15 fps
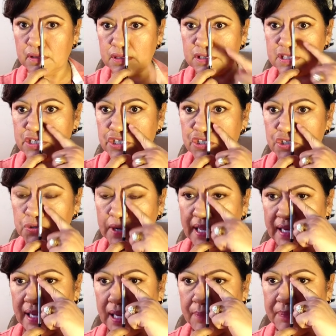just
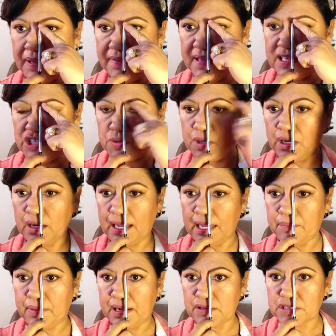straight up, and that's where your
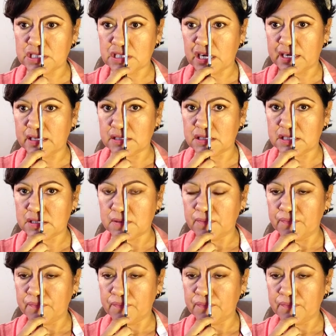eyebrow starts.